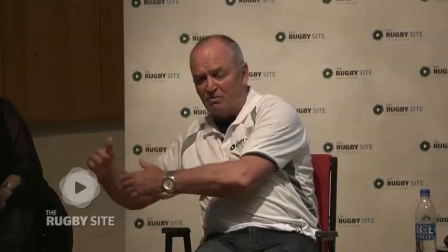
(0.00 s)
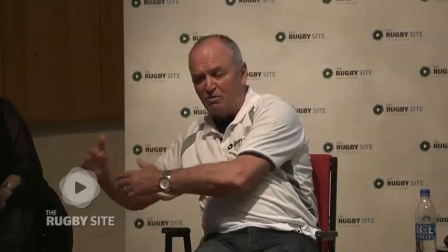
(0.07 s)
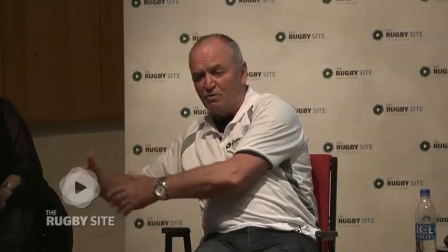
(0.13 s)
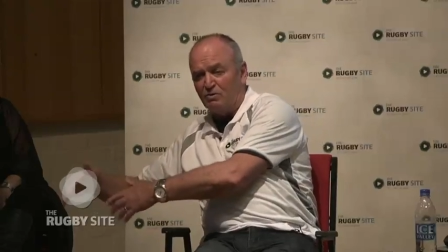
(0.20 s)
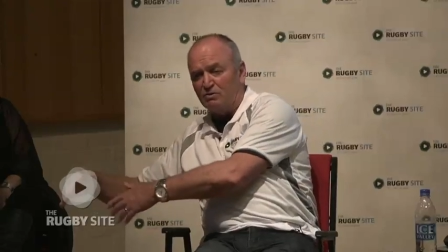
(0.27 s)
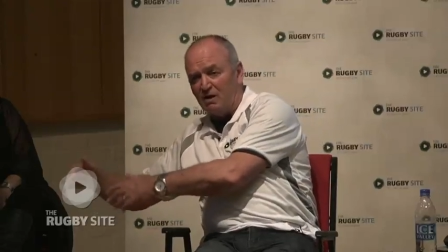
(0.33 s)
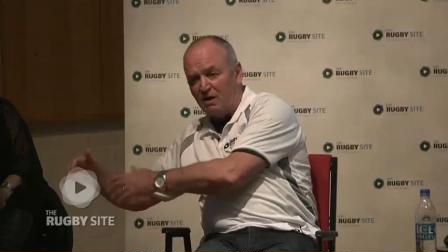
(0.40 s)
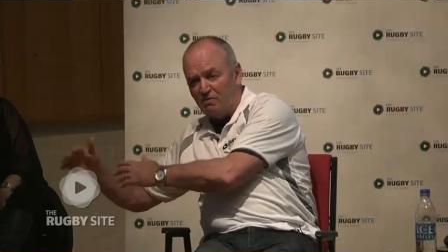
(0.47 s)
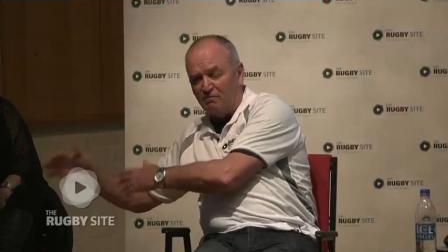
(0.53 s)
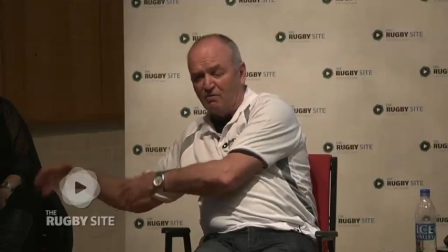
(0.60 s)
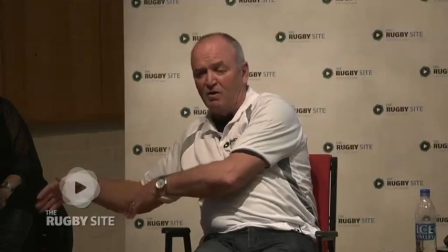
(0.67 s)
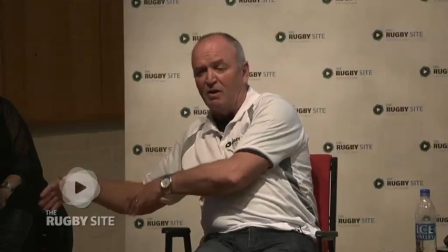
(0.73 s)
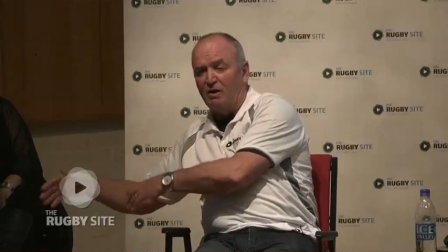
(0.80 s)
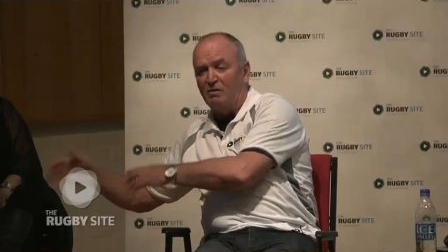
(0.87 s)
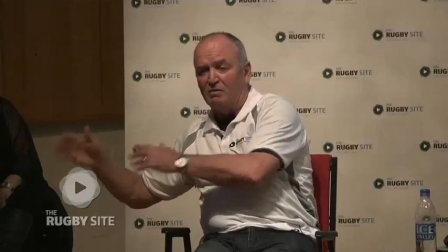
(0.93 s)
Thursday,
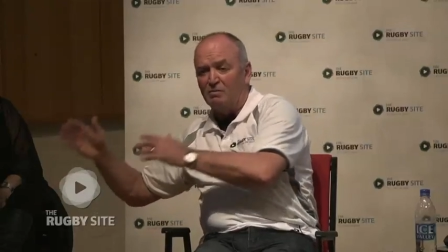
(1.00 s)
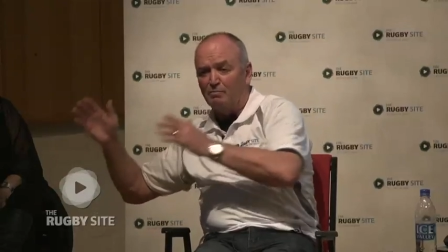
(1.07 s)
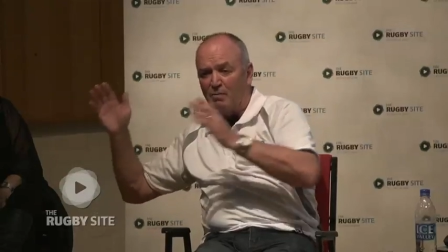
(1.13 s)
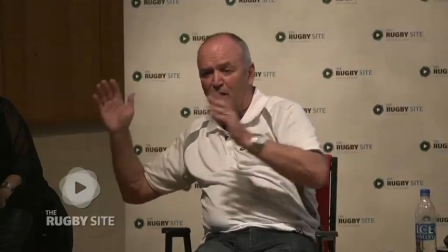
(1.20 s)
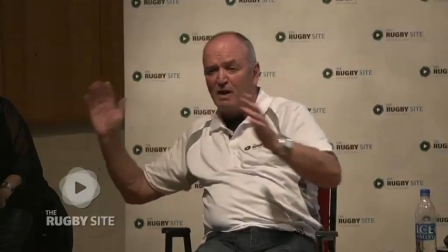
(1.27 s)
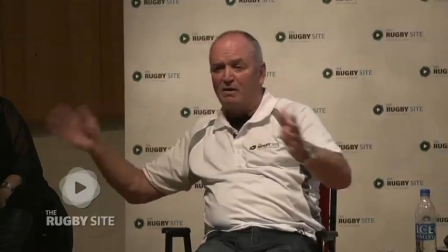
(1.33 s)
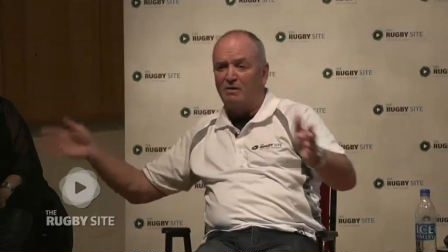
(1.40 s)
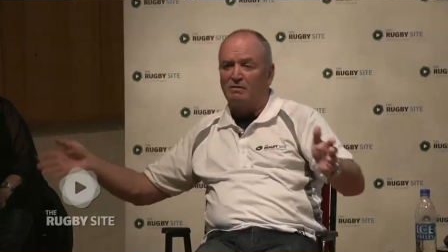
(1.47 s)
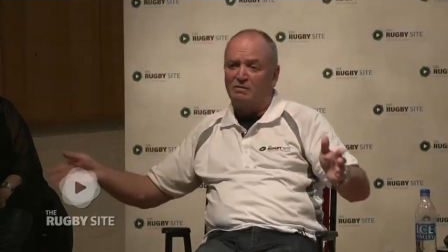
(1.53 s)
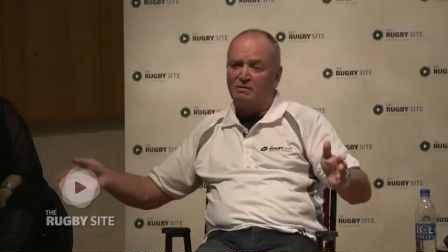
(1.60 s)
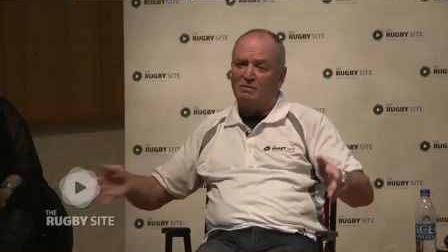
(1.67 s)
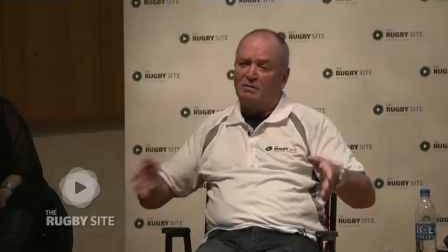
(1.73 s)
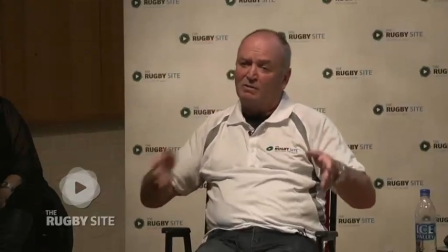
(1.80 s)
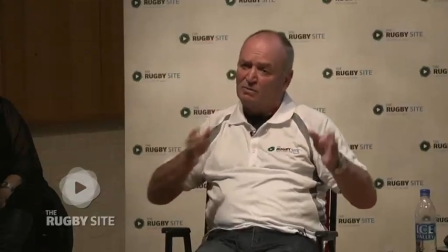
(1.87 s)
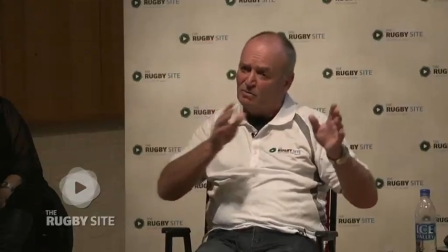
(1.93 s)
bang.
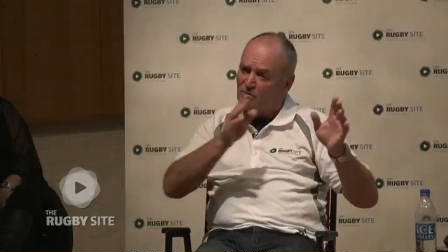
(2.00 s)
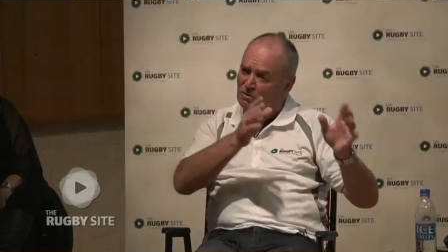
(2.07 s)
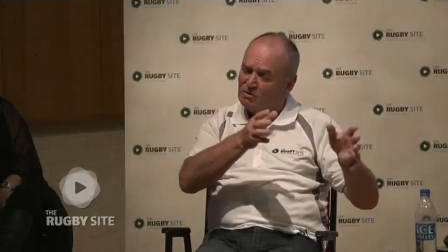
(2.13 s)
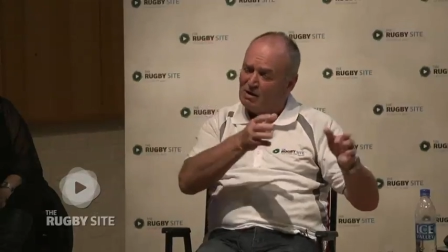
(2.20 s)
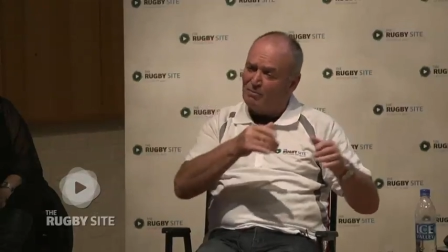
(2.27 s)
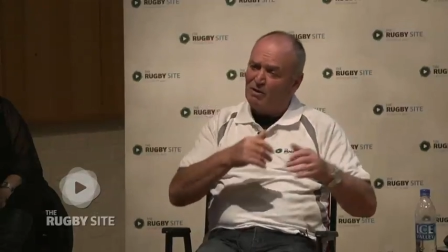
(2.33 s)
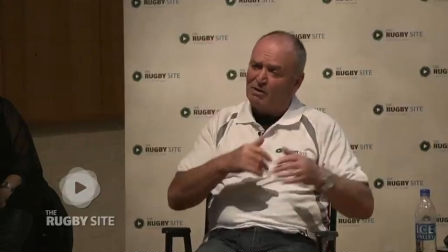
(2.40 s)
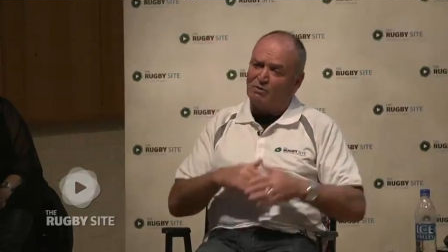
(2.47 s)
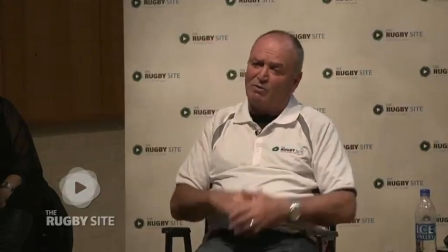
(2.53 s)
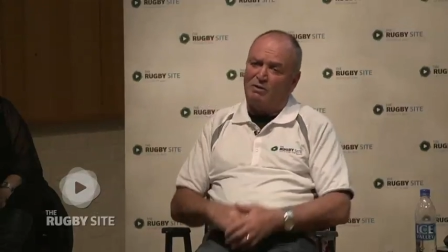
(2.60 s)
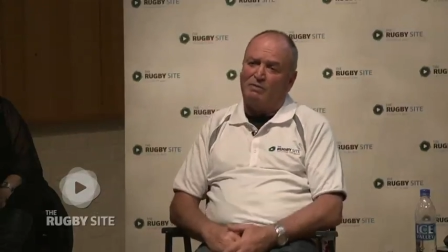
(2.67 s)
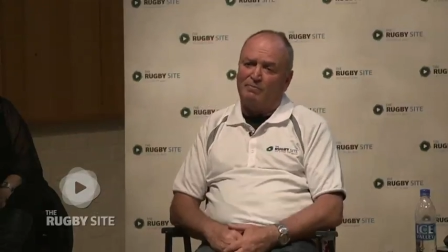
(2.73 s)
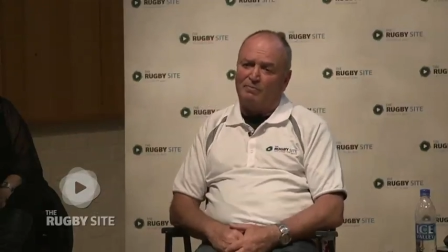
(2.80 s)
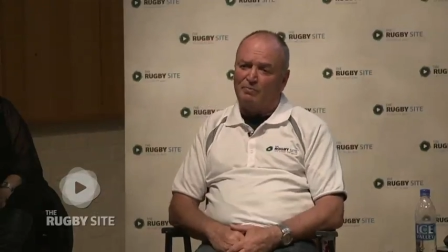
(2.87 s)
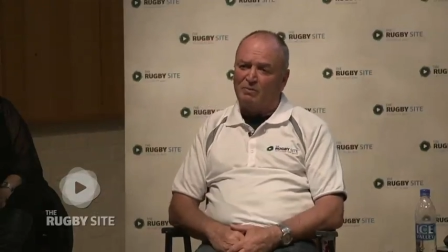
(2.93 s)
Do the same next week.